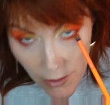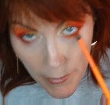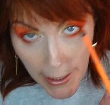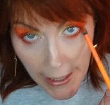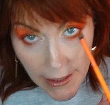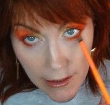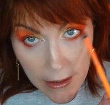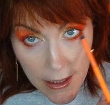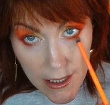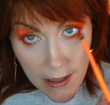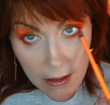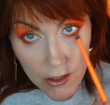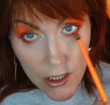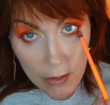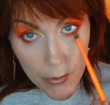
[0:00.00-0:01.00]
go back and
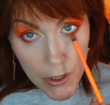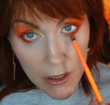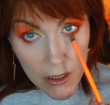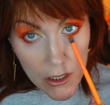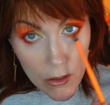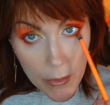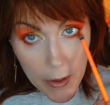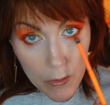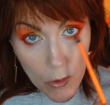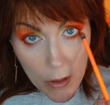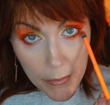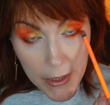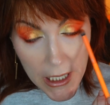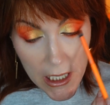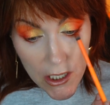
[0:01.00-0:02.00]
just put a little bit more
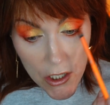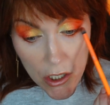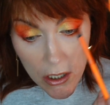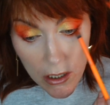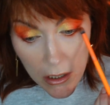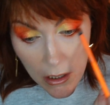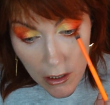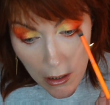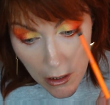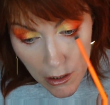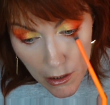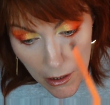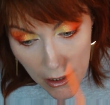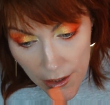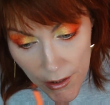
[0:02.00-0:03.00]
peach
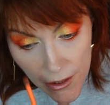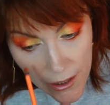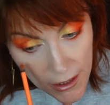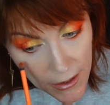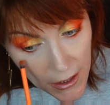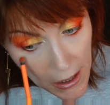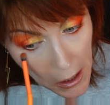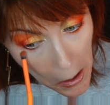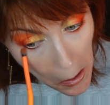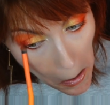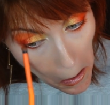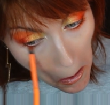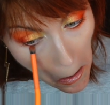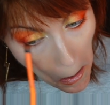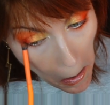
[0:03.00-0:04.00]
underneath it.
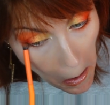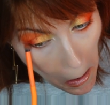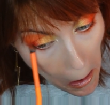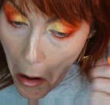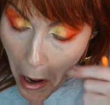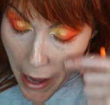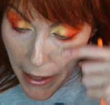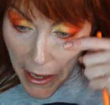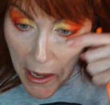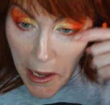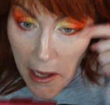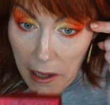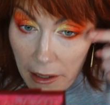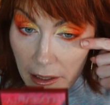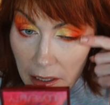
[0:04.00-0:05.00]

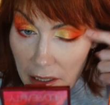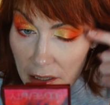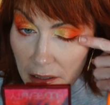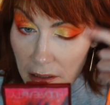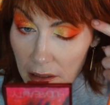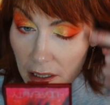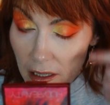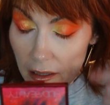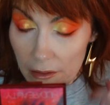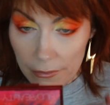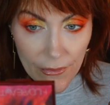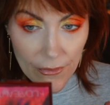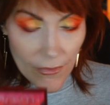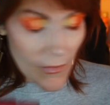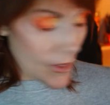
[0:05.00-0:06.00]
And
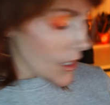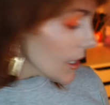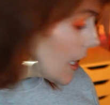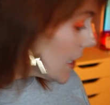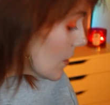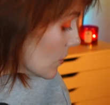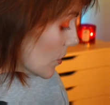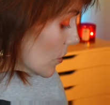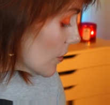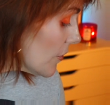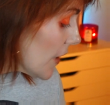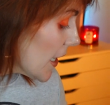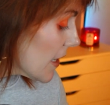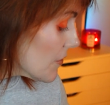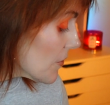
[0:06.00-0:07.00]
I don't know if
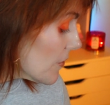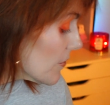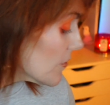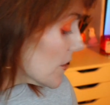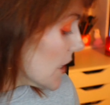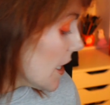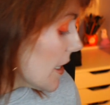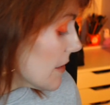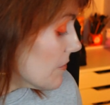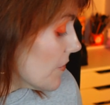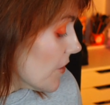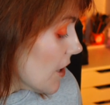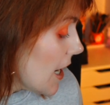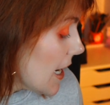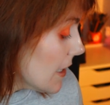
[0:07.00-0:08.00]
I have time
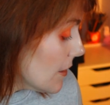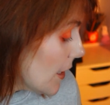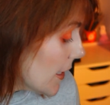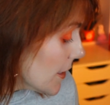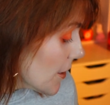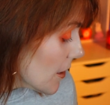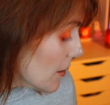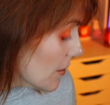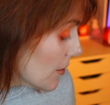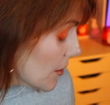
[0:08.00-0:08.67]
for eyeliner.